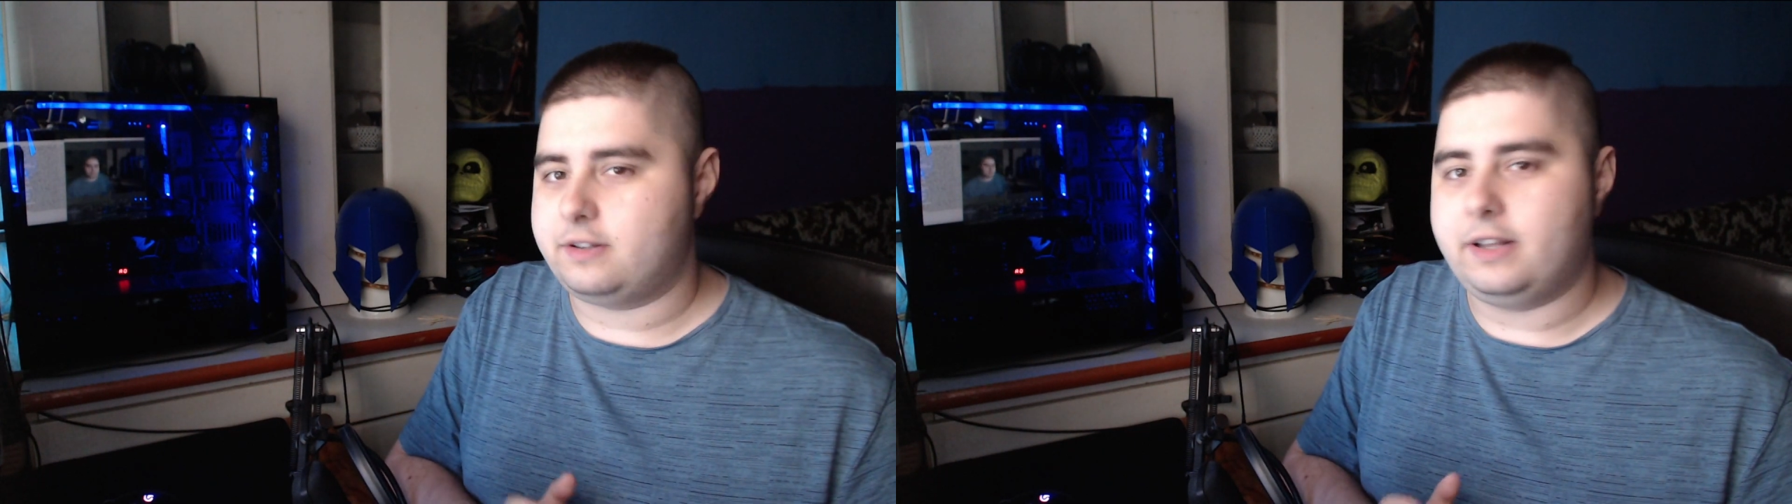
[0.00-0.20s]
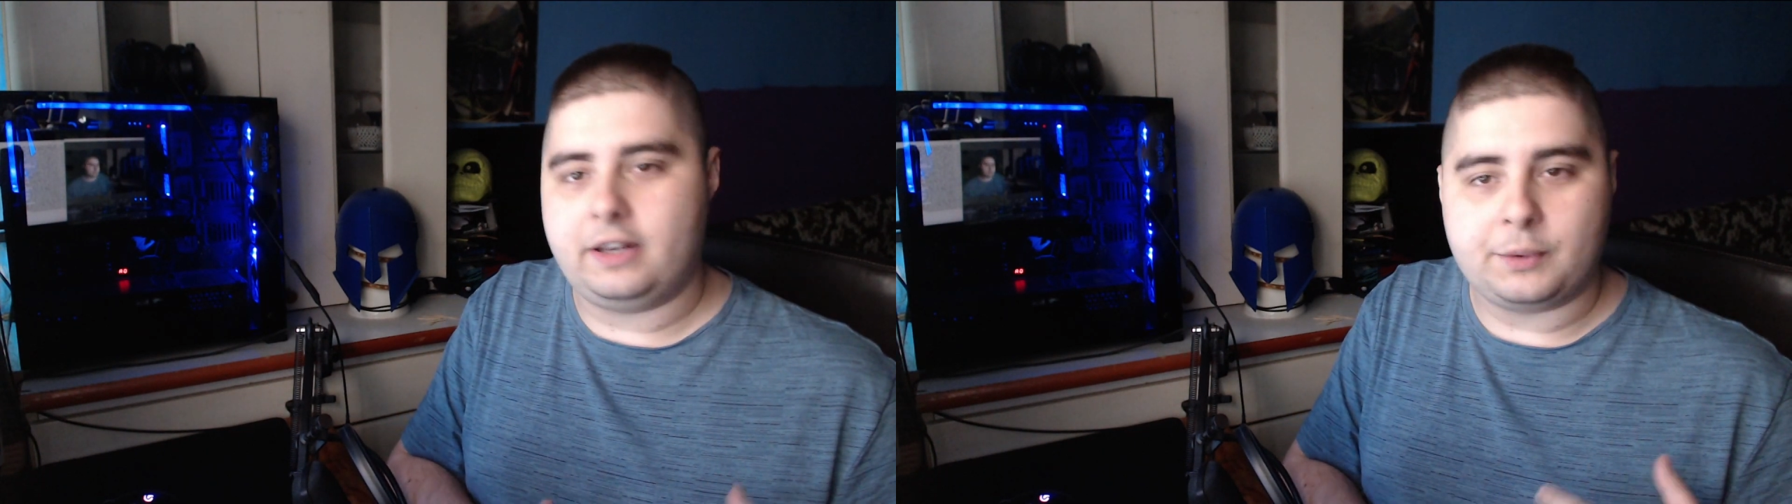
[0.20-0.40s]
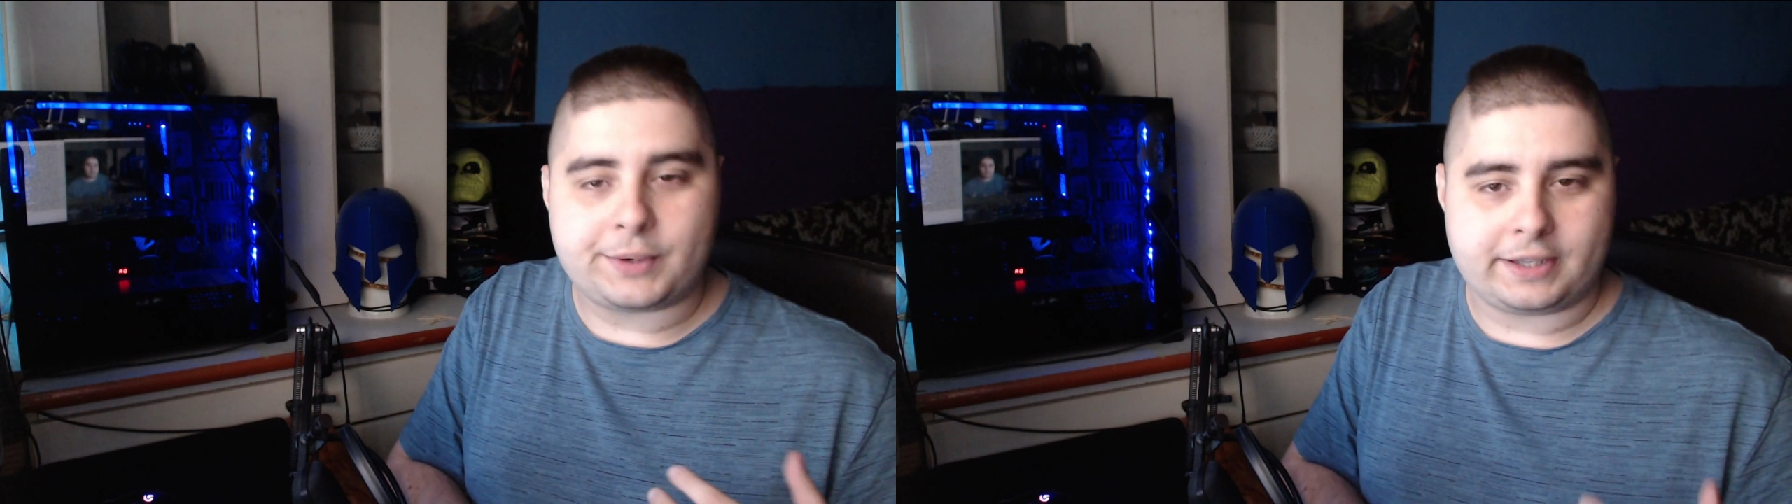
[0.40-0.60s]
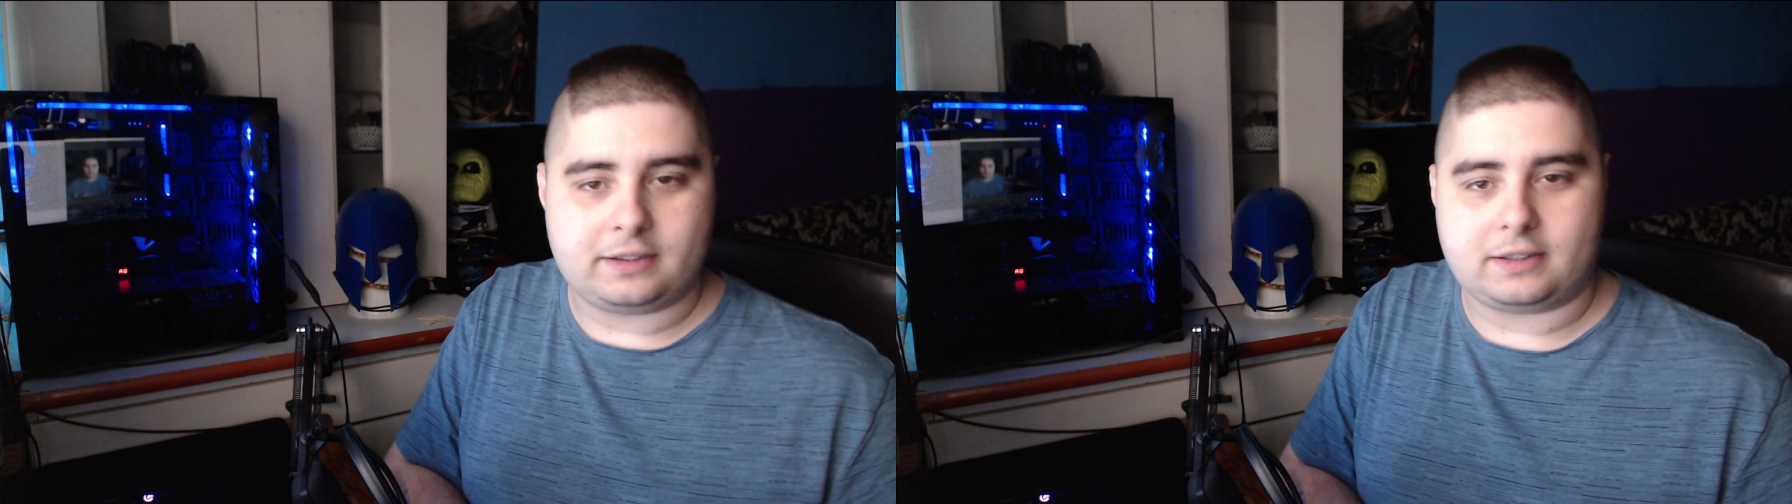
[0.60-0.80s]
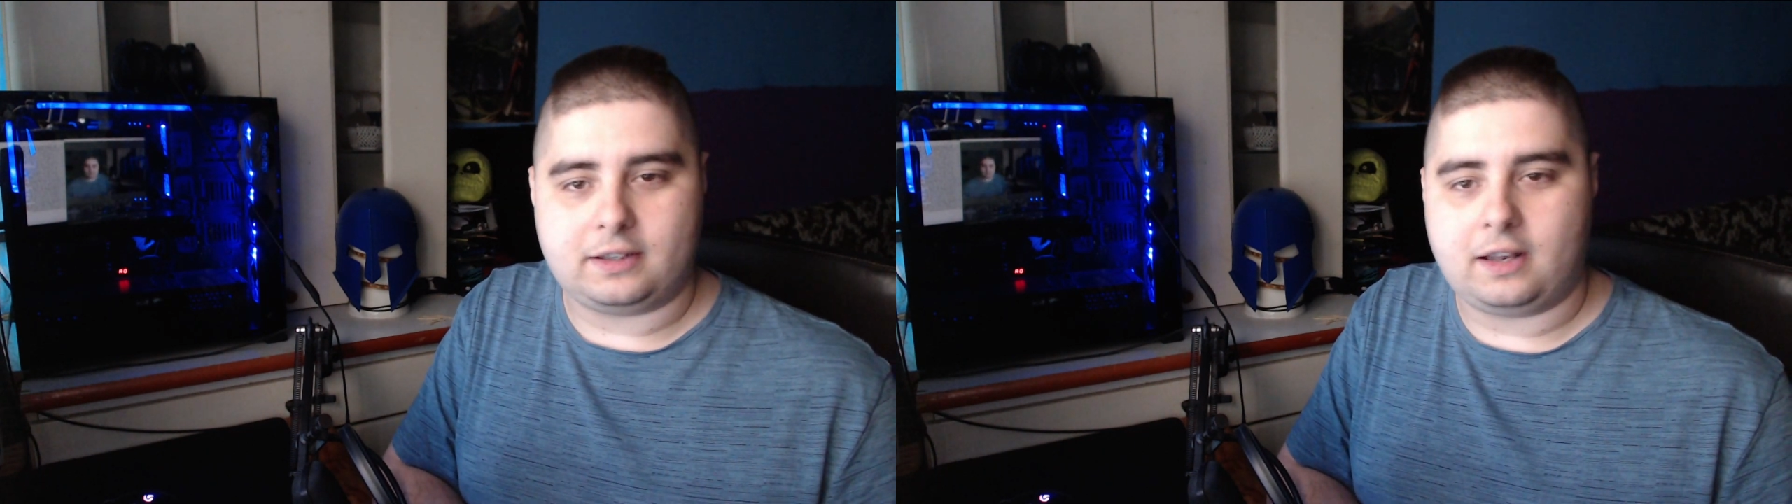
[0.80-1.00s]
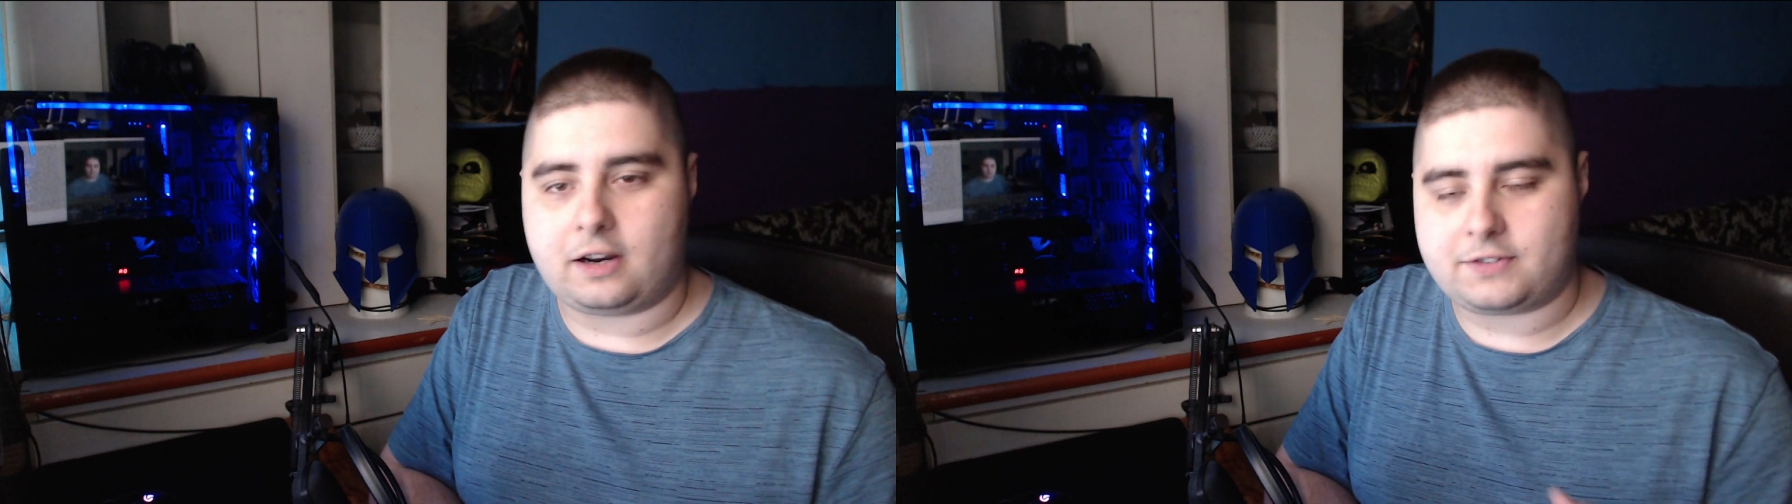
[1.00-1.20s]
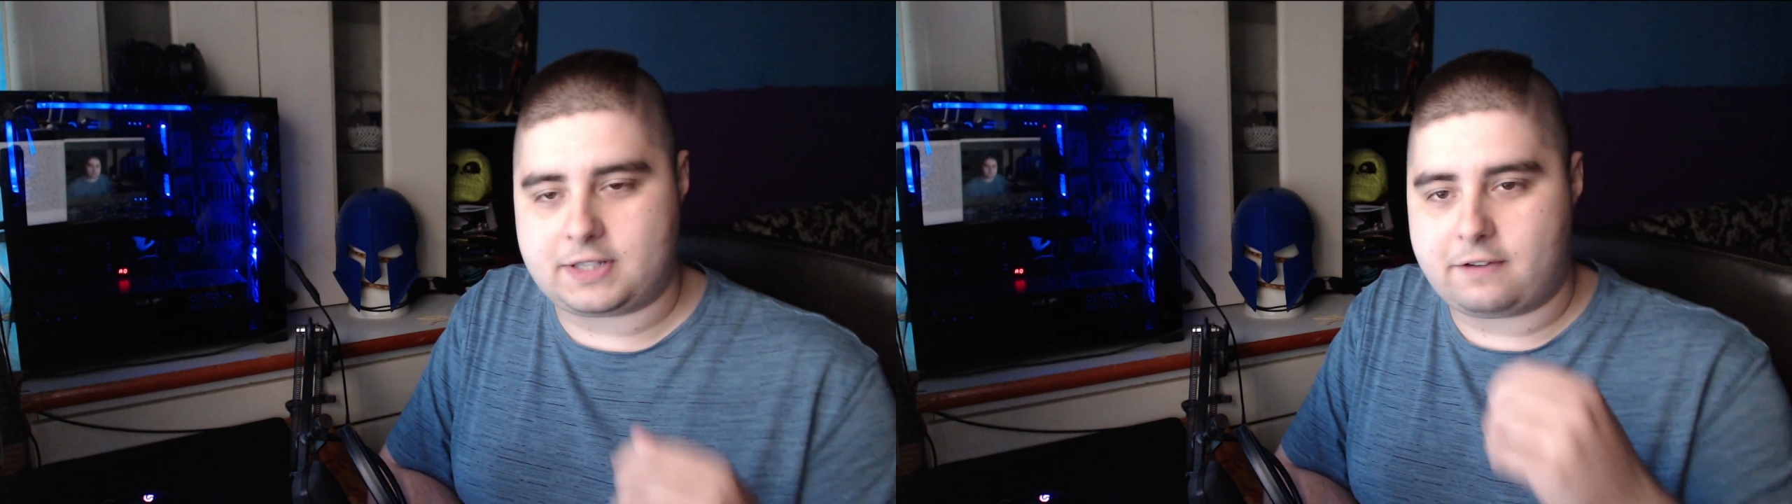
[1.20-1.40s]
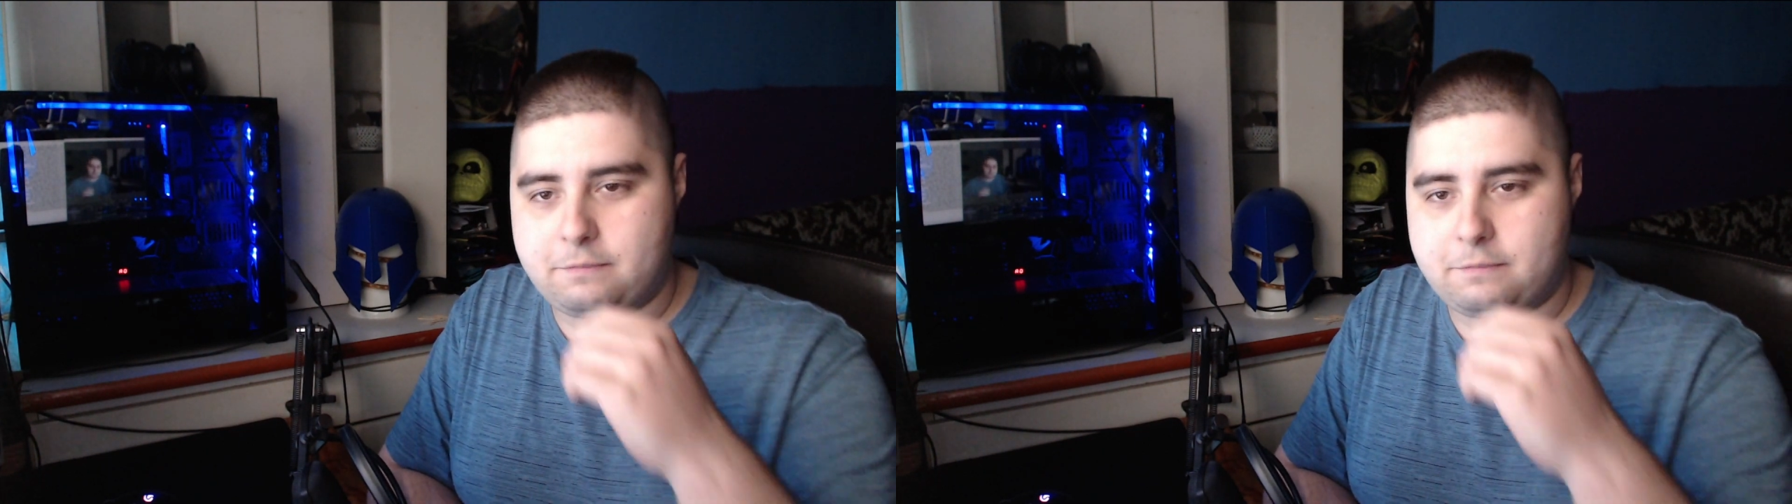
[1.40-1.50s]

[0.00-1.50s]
dealing with a lot of stuff